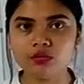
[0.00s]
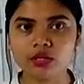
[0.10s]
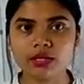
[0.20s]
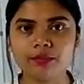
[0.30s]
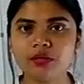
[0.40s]

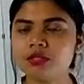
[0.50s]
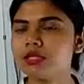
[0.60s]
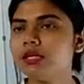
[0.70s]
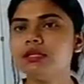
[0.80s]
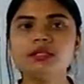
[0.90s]
okay, because
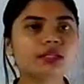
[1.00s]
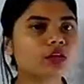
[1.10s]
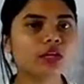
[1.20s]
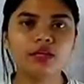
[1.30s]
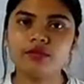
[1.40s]
these are
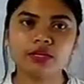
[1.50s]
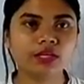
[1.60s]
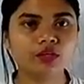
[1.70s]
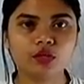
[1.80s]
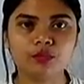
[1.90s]
all
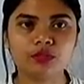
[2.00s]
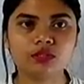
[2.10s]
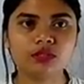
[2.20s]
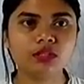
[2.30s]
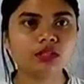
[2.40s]
evergreen
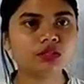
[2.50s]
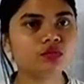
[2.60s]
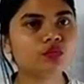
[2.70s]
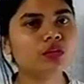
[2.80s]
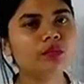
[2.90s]
topics.
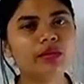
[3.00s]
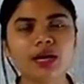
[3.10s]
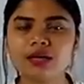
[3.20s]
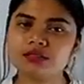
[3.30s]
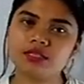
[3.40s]
This will be
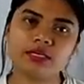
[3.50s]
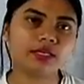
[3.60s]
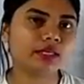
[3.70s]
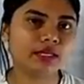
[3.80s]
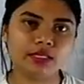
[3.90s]
asked again and